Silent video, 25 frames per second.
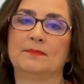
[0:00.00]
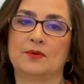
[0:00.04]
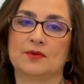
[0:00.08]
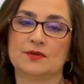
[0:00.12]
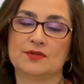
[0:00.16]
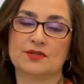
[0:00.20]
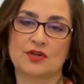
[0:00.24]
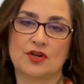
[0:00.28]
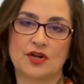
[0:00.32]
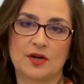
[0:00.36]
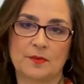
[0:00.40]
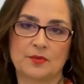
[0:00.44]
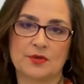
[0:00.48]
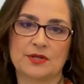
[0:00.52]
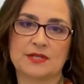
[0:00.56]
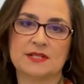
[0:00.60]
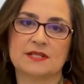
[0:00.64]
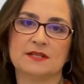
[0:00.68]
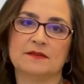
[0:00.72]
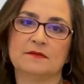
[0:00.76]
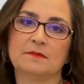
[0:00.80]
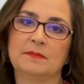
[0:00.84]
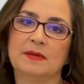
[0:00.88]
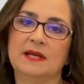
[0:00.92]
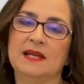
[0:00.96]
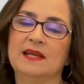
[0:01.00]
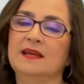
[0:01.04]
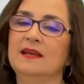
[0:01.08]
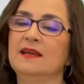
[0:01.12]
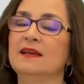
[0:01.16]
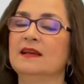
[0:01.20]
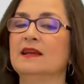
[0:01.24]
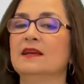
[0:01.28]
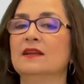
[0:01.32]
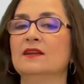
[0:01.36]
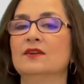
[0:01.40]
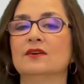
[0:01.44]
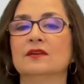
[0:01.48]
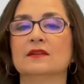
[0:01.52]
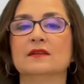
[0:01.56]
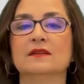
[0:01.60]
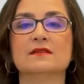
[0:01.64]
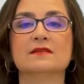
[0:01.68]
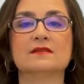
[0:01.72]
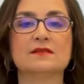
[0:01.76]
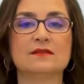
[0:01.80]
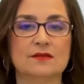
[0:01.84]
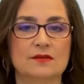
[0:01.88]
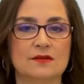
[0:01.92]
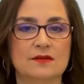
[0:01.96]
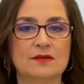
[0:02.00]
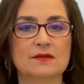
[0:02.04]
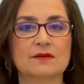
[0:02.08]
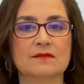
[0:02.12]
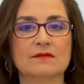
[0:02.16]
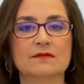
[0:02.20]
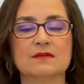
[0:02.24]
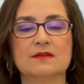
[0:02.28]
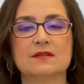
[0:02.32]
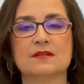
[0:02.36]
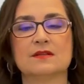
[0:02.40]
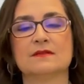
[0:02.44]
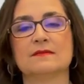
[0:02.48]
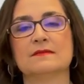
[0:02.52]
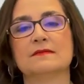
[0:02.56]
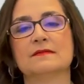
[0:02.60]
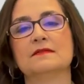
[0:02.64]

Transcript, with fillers: postoperative pain and others don't?